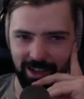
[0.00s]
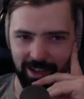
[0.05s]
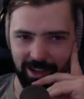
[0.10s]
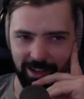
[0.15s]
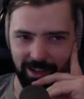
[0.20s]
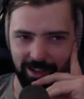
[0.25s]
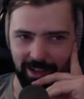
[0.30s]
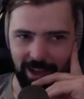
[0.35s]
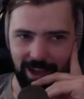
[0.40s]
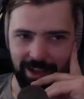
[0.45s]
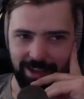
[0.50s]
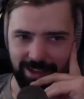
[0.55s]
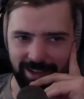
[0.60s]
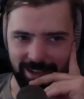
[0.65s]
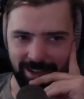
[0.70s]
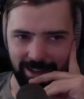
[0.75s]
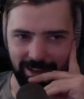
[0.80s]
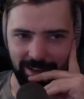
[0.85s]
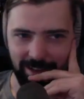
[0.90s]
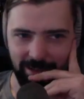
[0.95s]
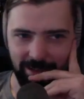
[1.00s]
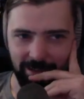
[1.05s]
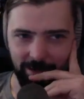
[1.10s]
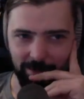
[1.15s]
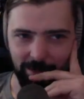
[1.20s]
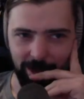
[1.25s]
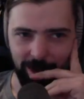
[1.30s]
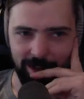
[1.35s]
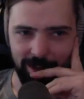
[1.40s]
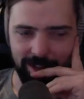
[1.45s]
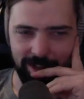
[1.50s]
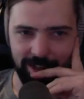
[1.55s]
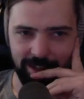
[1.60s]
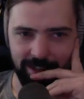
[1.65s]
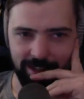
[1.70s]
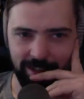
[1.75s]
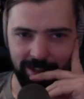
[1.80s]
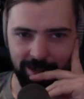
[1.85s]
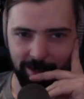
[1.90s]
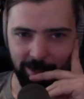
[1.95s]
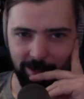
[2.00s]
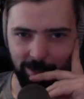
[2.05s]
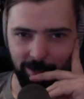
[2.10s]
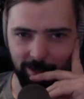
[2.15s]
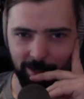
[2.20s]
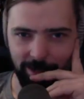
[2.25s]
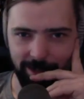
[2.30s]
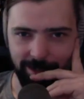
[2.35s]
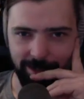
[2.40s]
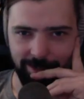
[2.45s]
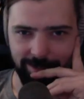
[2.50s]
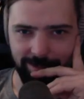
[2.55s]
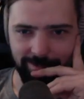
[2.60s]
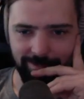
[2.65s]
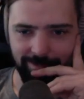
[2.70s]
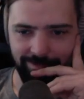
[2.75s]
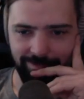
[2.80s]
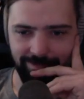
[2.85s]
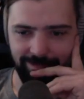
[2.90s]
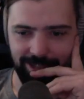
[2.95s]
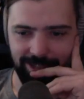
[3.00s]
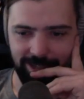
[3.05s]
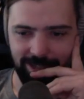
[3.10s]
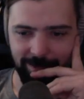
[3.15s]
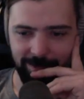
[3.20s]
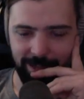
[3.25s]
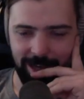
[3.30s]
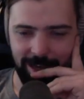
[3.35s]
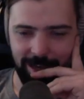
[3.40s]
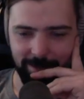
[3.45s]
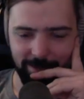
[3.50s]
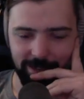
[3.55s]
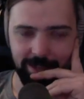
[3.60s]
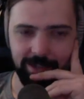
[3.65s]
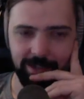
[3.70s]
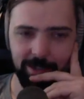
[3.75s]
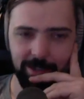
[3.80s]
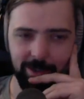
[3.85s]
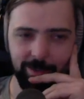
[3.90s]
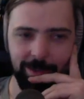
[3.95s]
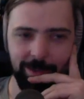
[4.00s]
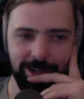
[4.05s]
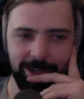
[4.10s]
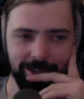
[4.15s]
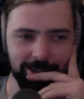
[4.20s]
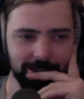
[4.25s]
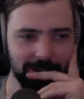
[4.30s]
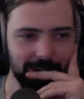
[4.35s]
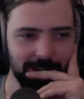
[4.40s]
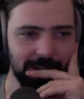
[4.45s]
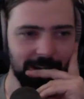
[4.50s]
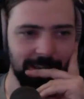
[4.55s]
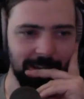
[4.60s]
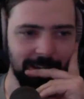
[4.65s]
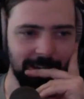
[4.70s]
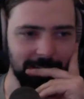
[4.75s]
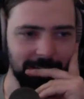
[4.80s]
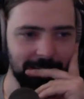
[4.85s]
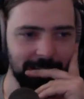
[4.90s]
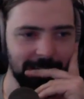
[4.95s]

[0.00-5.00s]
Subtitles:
the idea and the process is cool, but sometimes it's too much, I think.